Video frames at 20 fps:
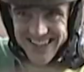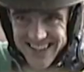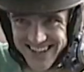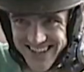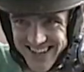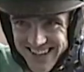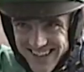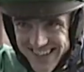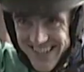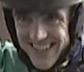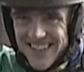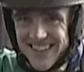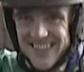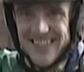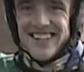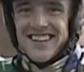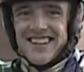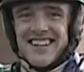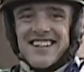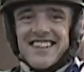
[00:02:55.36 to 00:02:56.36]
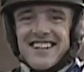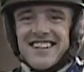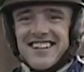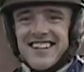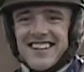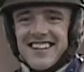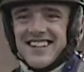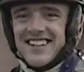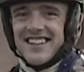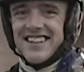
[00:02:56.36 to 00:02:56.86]
epitomised the
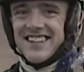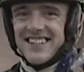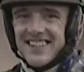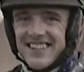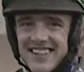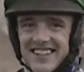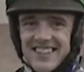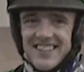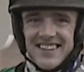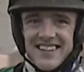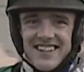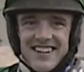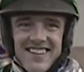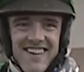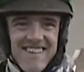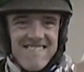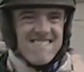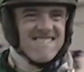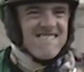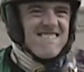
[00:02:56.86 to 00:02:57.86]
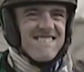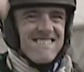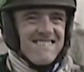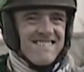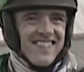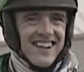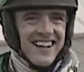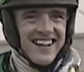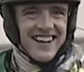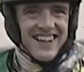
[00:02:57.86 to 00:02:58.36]
doer staying chaser
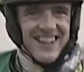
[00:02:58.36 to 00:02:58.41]
with which